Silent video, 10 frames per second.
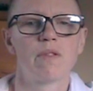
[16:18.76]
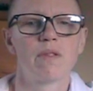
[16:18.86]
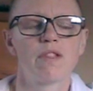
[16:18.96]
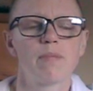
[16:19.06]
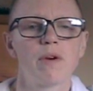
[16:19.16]

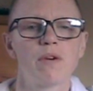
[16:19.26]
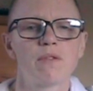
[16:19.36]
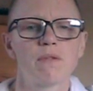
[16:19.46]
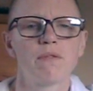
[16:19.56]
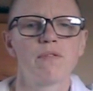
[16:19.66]
spoke
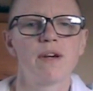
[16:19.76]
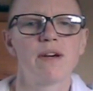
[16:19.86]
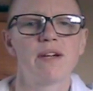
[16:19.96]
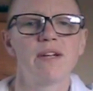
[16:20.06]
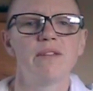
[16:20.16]

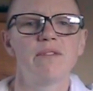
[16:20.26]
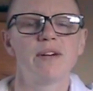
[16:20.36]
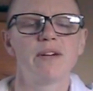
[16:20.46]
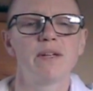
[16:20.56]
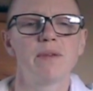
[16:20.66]
very,
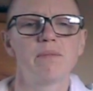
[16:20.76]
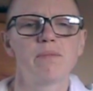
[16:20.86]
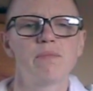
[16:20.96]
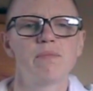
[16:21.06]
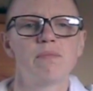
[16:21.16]
very
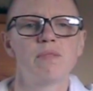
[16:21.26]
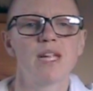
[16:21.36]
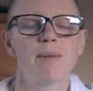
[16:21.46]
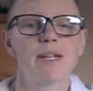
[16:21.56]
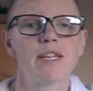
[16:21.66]

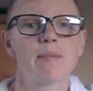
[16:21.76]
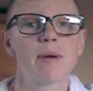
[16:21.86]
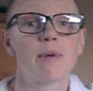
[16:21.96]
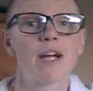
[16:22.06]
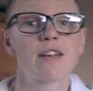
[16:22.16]
deeply to my
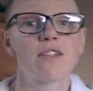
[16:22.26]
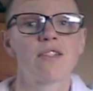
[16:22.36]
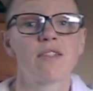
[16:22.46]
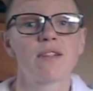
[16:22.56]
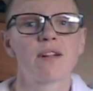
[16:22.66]
practice
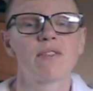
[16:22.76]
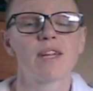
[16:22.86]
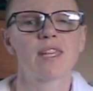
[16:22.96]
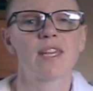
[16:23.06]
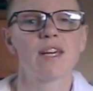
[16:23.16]
and stuff
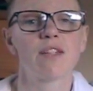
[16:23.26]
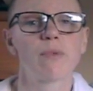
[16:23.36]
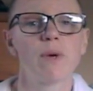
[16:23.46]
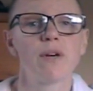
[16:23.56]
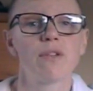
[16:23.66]
like that as
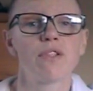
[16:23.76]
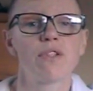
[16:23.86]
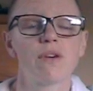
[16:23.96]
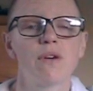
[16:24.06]
well. So